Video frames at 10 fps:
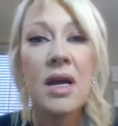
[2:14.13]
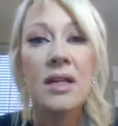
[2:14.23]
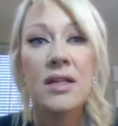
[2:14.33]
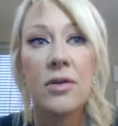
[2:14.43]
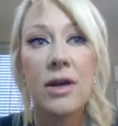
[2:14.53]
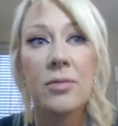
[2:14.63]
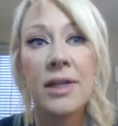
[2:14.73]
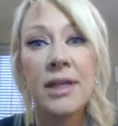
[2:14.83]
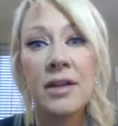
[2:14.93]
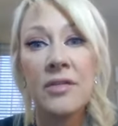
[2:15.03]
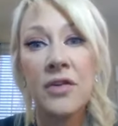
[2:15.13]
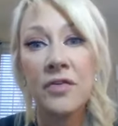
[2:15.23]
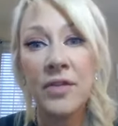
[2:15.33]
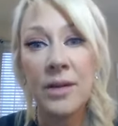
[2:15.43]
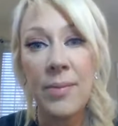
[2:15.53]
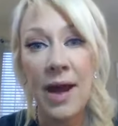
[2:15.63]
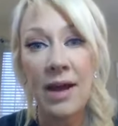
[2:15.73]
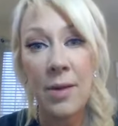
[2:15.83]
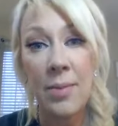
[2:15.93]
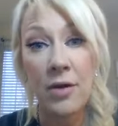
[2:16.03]
So I'd really love your
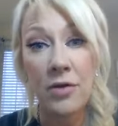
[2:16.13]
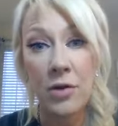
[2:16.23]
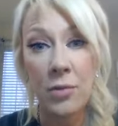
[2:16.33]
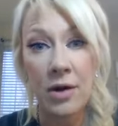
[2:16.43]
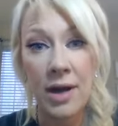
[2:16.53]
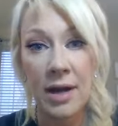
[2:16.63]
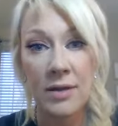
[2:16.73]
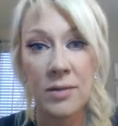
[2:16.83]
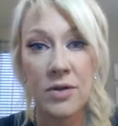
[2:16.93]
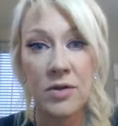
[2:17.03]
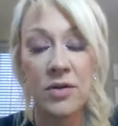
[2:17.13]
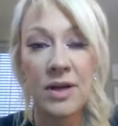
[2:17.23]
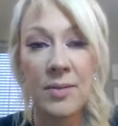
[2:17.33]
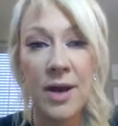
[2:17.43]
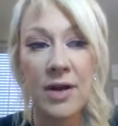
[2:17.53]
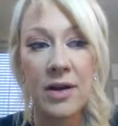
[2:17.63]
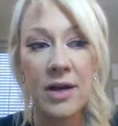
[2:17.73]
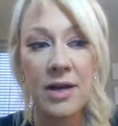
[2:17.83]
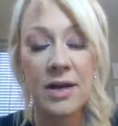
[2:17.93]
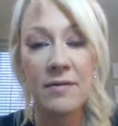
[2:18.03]
feedback about the workouts, what you think about
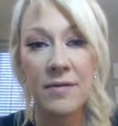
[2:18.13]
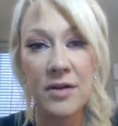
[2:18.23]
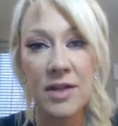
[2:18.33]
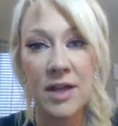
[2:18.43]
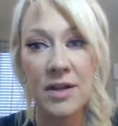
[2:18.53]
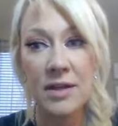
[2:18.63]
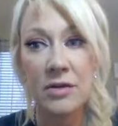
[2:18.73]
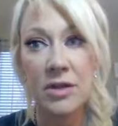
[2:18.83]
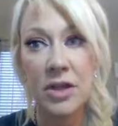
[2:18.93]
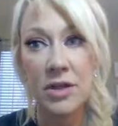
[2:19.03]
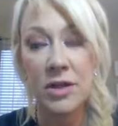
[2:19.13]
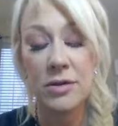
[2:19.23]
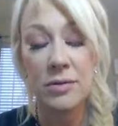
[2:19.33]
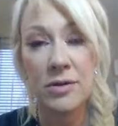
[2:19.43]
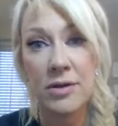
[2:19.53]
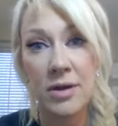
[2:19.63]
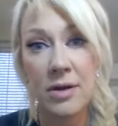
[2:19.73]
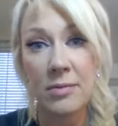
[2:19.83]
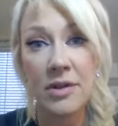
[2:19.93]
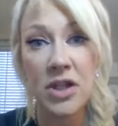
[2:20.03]
it, if there's anything you
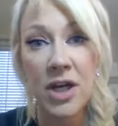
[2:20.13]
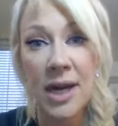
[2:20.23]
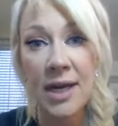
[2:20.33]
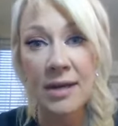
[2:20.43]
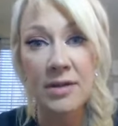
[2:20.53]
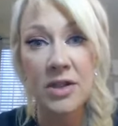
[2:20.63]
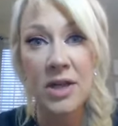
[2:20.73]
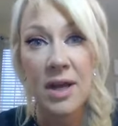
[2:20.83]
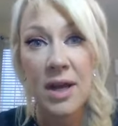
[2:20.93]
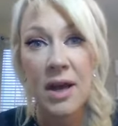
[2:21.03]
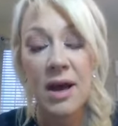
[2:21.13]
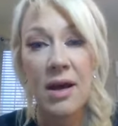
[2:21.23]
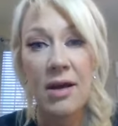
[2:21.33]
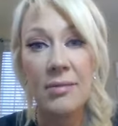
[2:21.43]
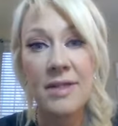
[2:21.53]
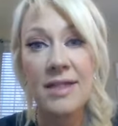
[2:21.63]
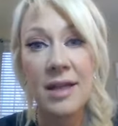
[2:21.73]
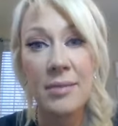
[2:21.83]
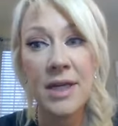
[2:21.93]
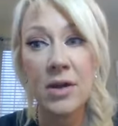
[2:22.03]
would change. Just
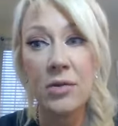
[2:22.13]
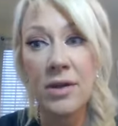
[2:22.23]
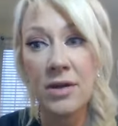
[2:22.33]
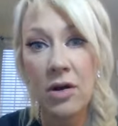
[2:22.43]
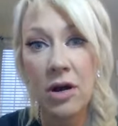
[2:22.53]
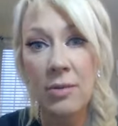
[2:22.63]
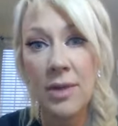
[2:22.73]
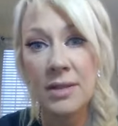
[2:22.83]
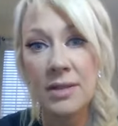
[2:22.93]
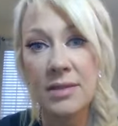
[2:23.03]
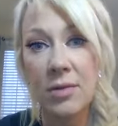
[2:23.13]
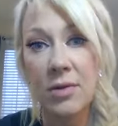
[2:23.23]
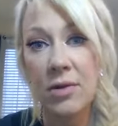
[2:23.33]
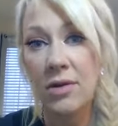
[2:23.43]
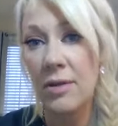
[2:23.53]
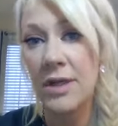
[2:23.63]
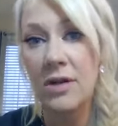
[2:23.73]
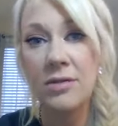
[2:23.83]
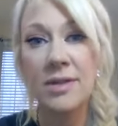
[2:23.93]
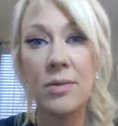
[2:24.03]
let me know in the comments or let me
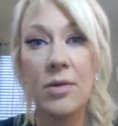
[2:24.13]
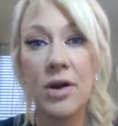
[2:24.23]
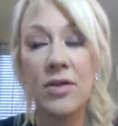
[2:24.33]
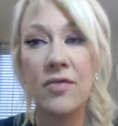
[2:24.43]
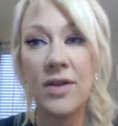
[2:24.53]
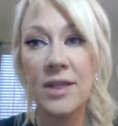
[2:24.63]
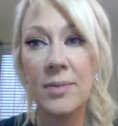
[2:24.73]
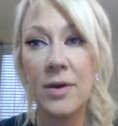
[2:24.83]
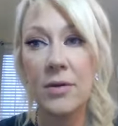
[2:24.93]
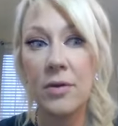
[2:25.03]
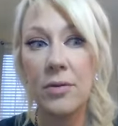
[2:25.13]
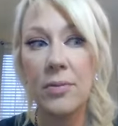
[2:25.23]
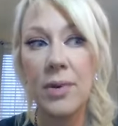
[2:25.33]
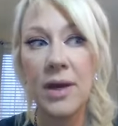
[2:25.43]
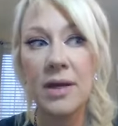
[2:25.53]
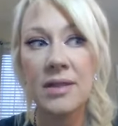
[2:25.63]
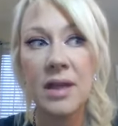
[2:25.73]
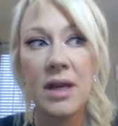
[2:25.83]
know somewhere in the Facebook group. But